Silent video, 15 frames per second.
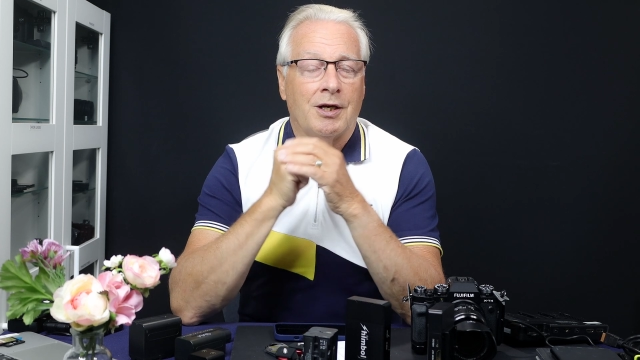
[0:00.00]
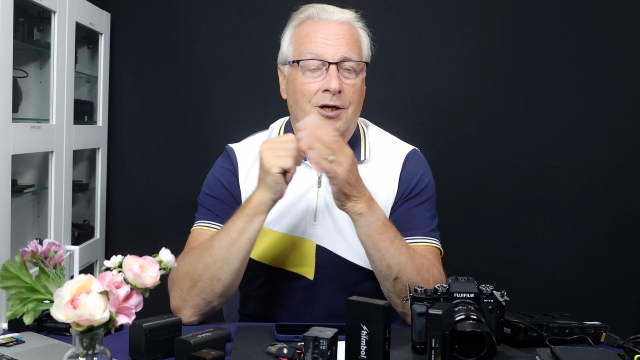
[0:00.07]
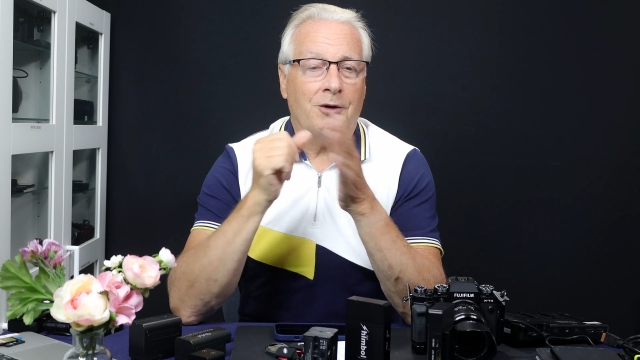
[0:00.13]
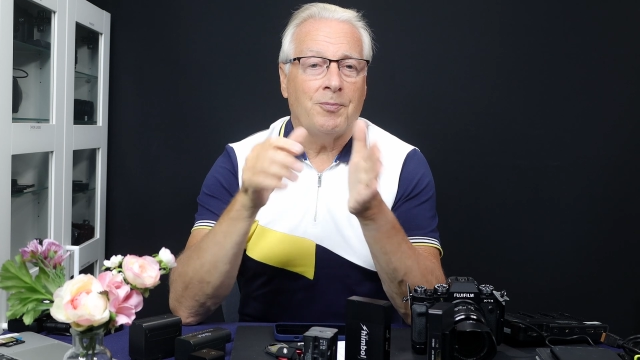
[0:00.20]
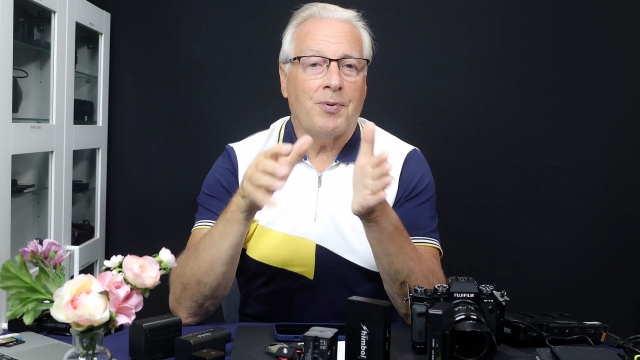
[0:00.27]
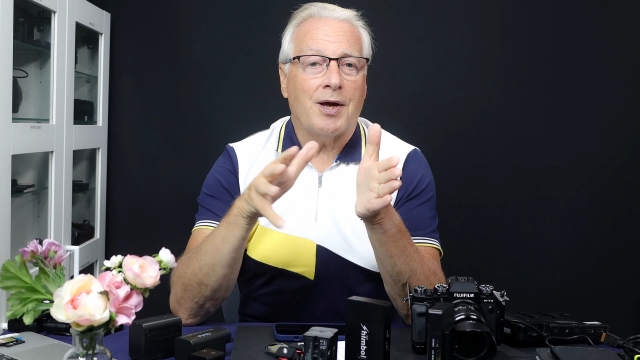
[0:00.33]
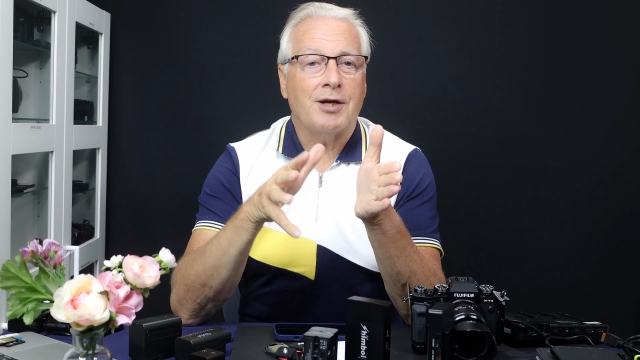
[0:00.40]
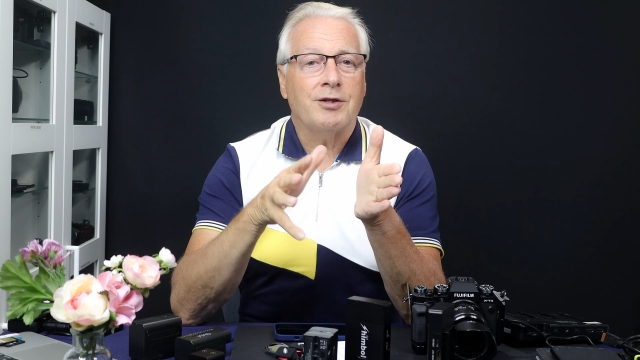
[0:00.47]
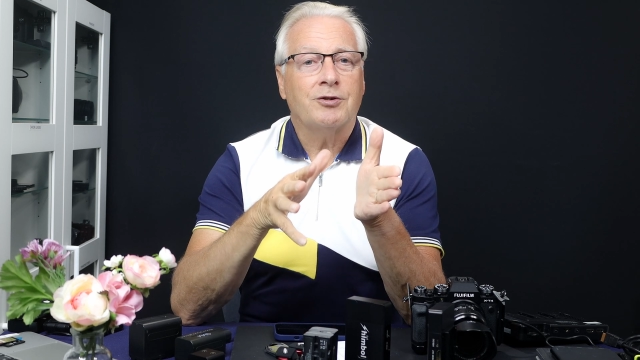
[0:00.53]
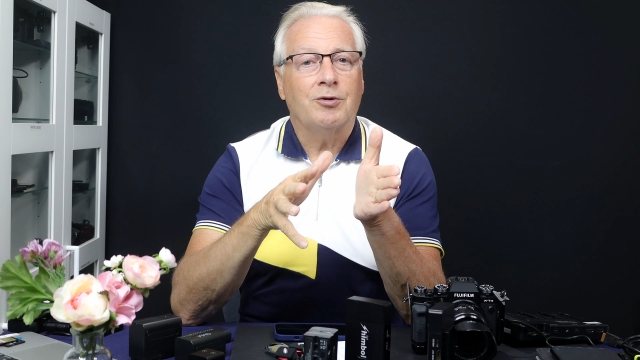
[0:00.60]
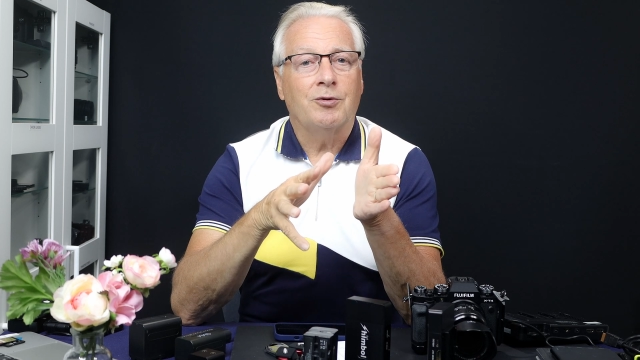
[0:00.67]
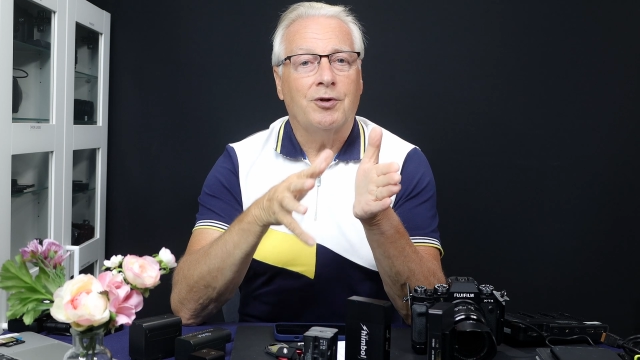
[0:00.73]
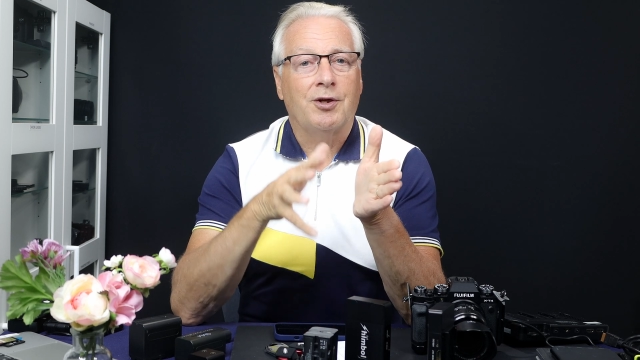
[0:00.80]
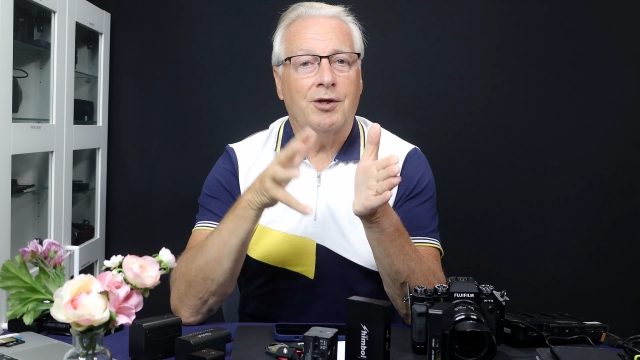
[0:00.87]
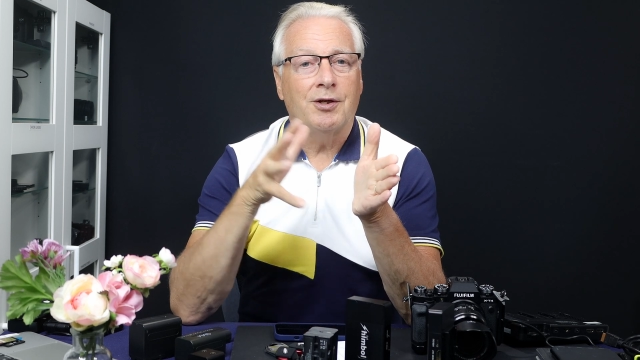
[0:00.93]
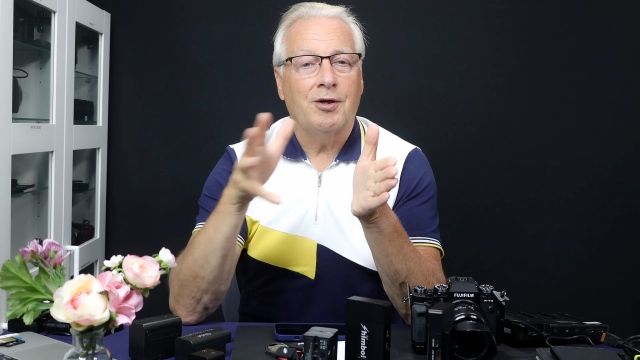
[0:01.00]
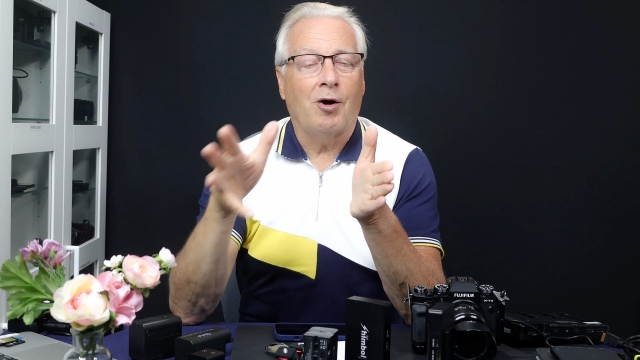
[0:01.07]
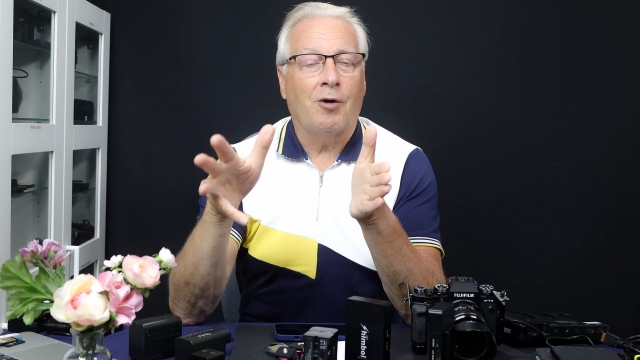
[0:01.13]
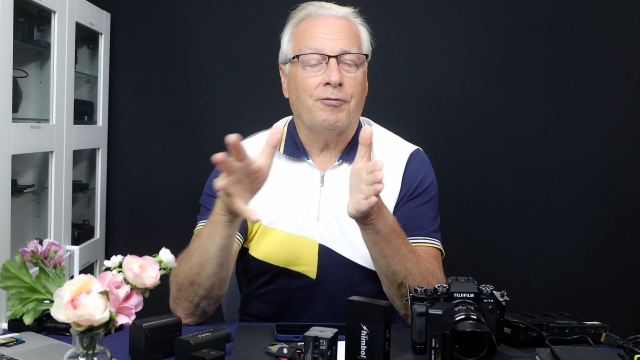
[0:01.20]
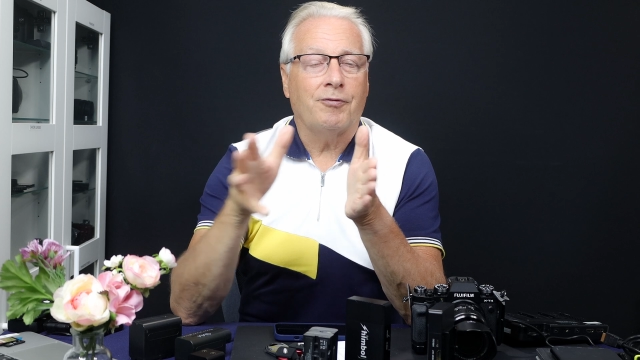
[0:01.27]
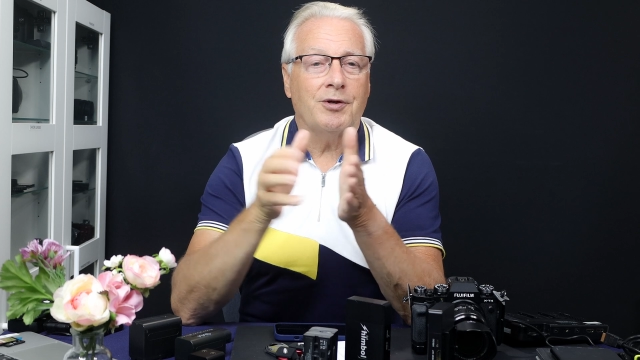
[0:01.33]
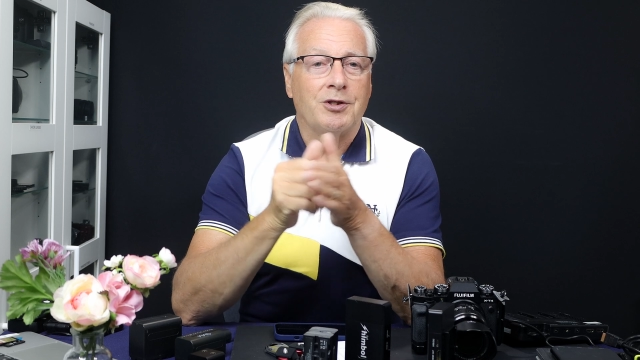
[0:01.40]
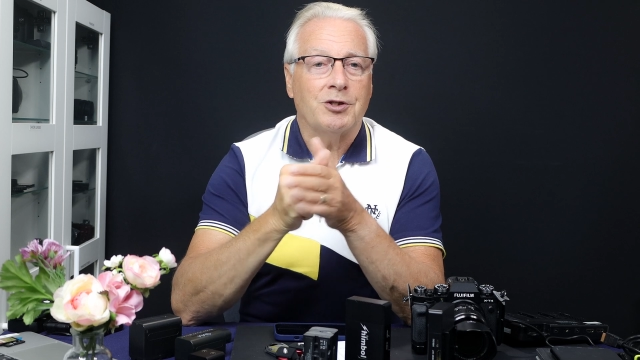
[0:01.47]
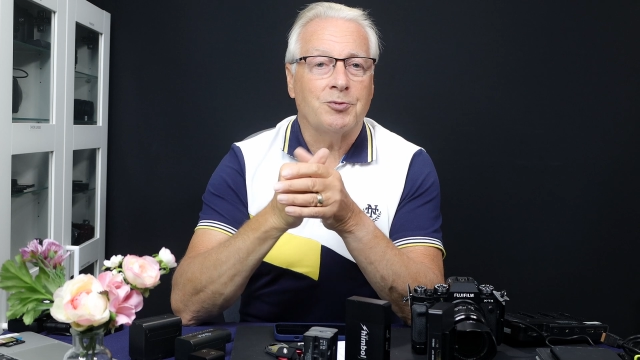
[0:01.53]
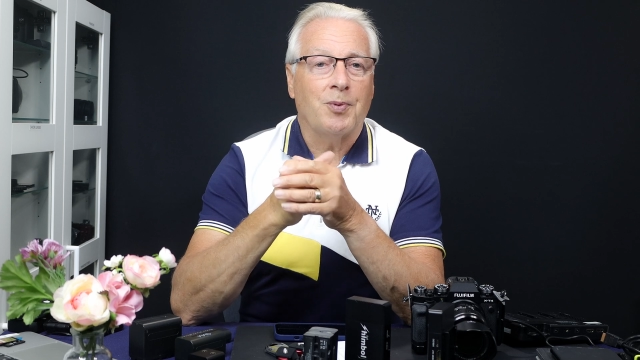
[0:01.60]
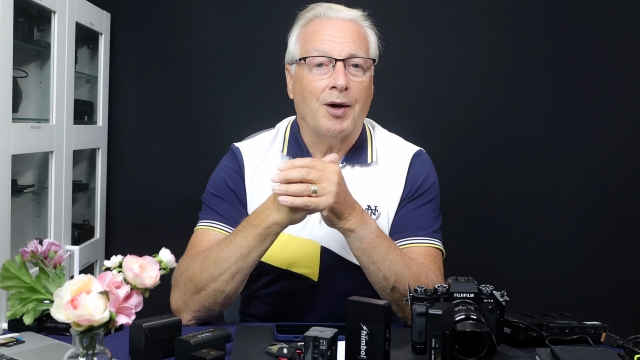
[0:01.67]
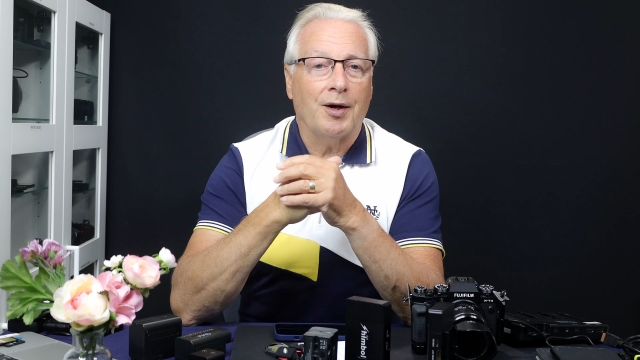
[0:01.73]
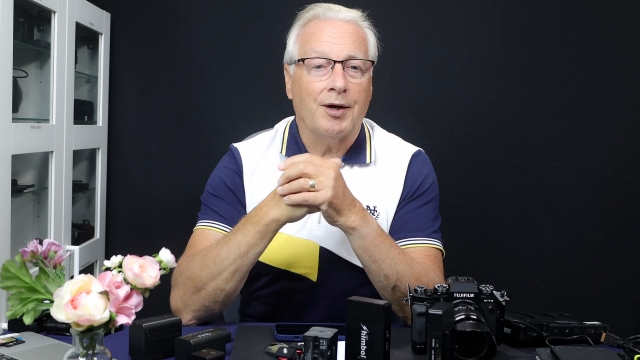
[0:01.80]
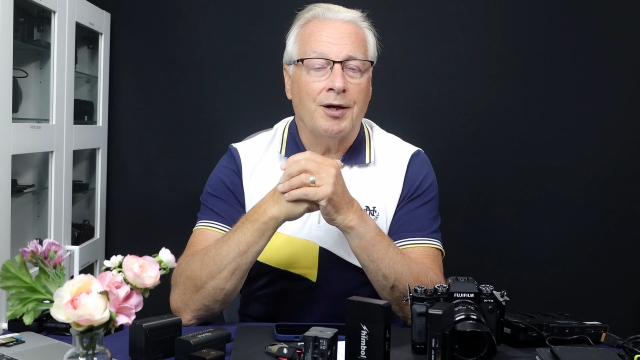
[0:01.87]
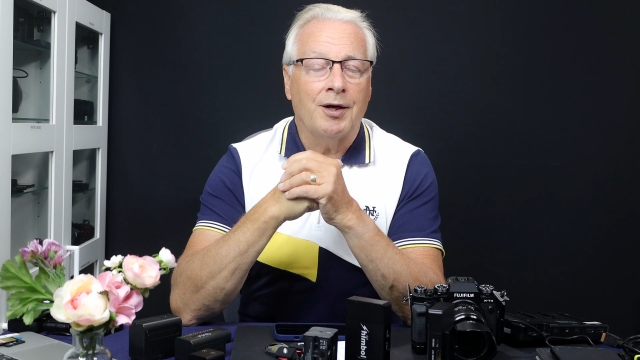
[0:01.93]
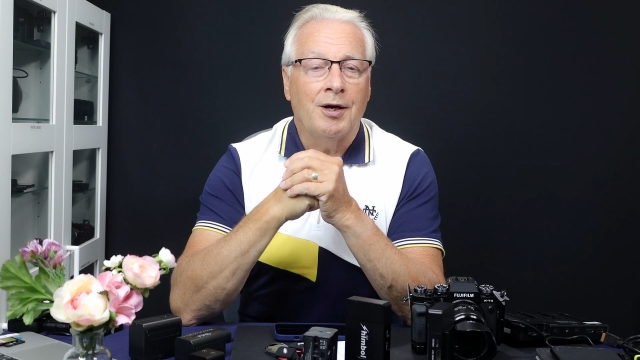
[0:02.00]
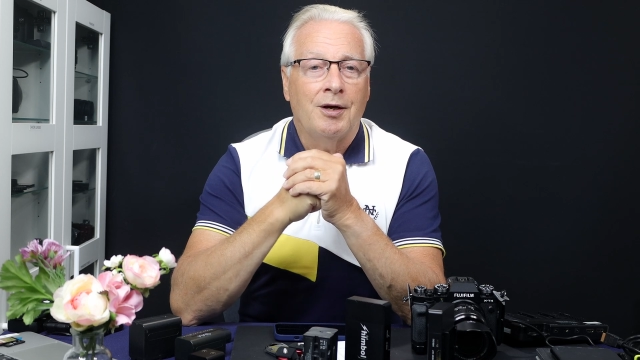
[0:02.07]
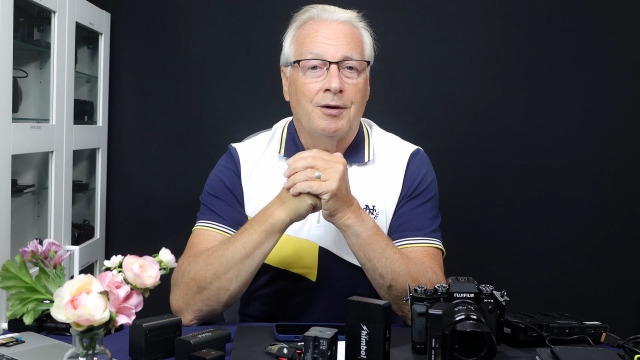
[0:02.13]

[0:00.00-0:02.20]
compared to the offerings by